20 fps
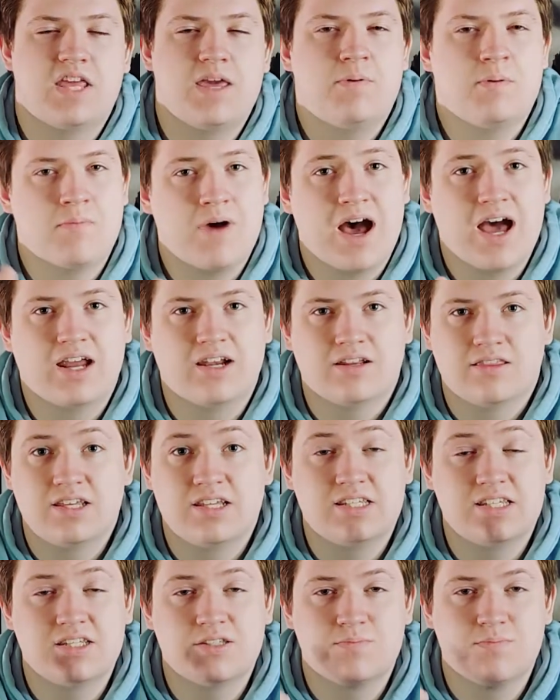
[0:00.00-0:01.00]
keep in mind,
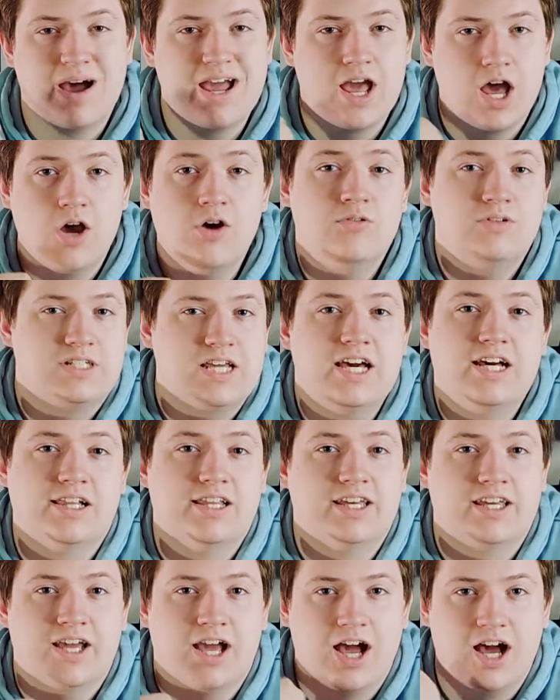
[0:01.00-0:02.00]
this is my own
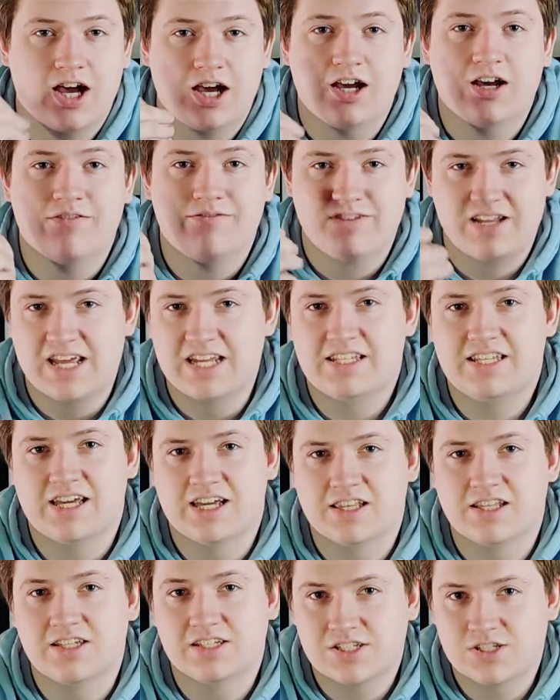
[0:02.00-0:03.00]
telling of Ned
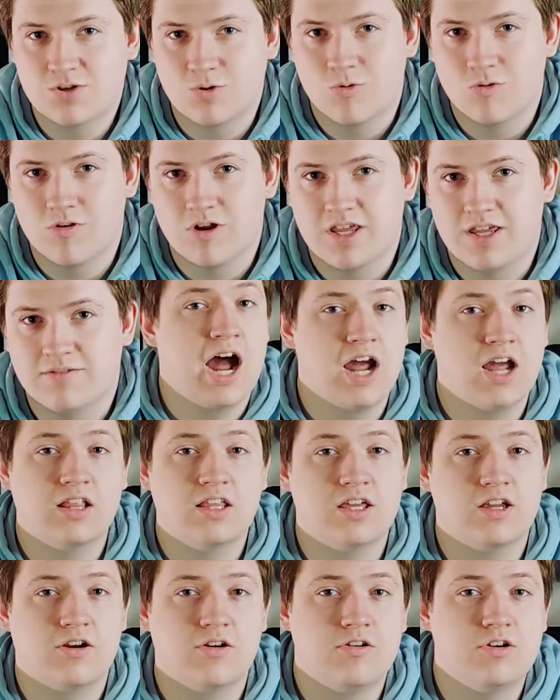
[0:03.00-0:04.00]
Kelly's story. I
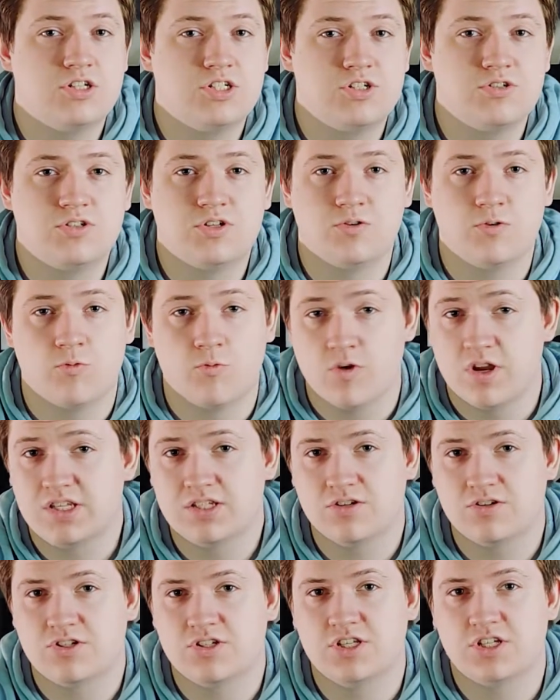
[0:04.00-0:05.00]
highly encourage you to
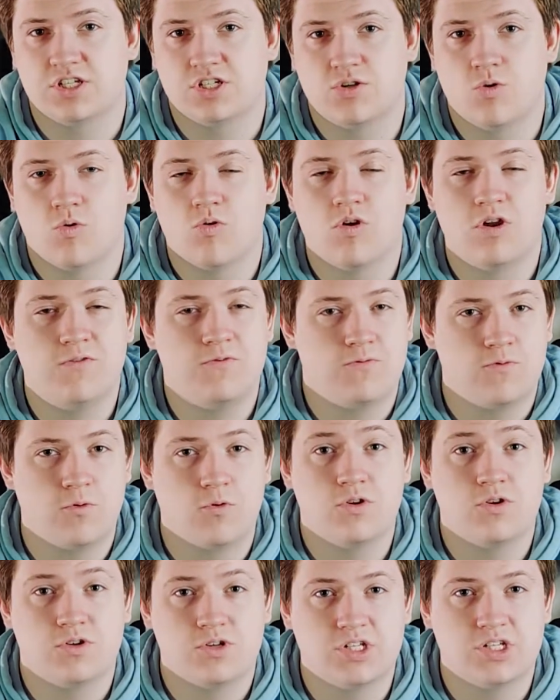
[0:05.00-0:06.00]
research this story
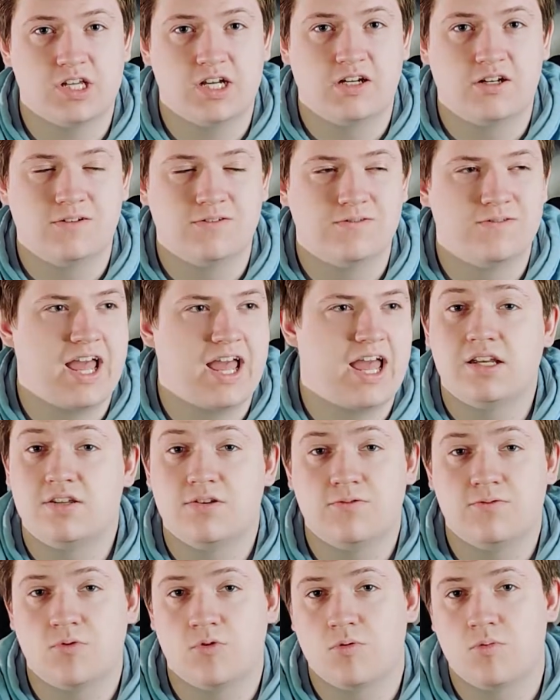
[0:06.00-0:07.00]
for yourself and
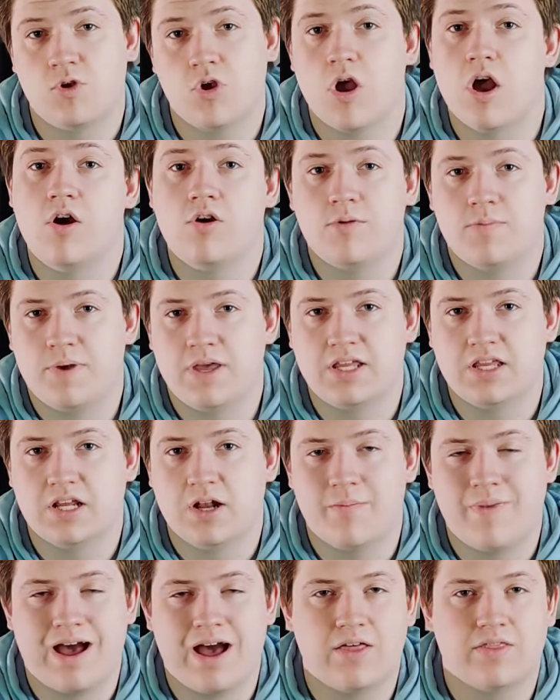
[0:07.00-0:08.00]
to form your own
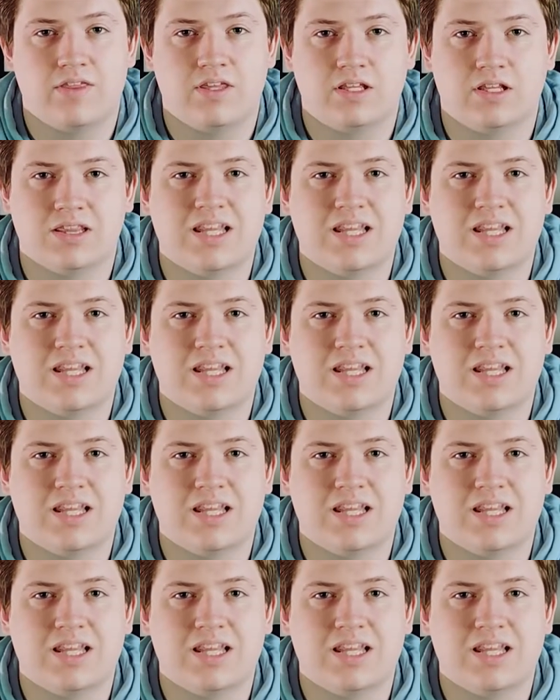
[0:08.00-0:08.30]
opinion about the